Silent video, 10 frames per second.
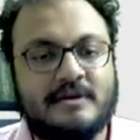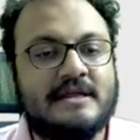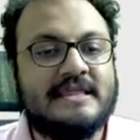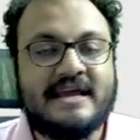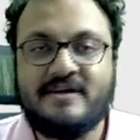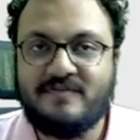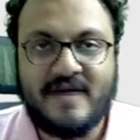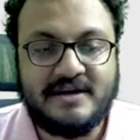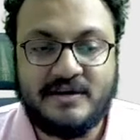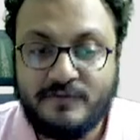they can
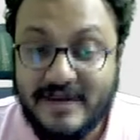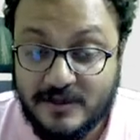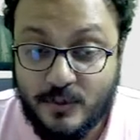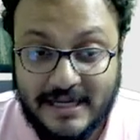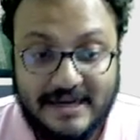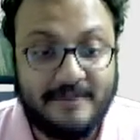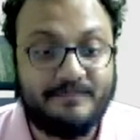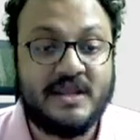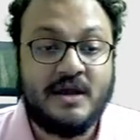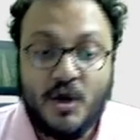find it very quickly.
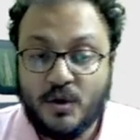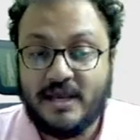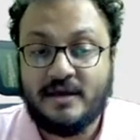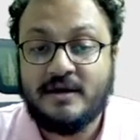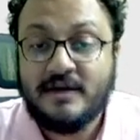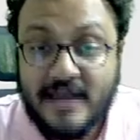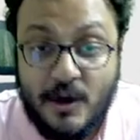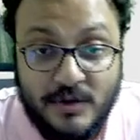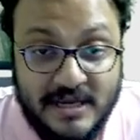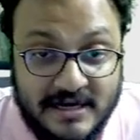Okay, now
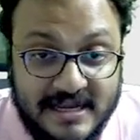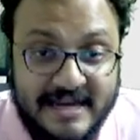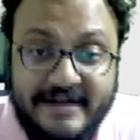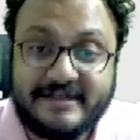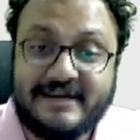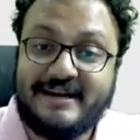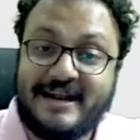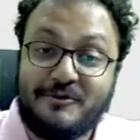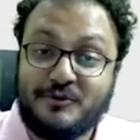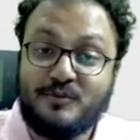king d8.
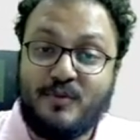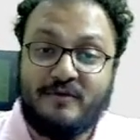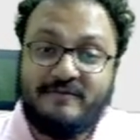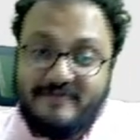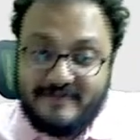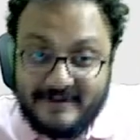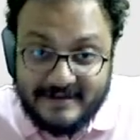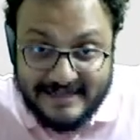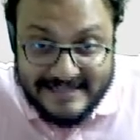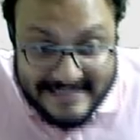Now Dubov
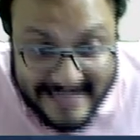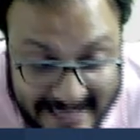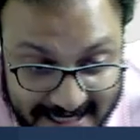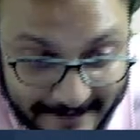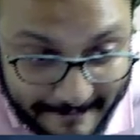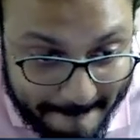is thinking.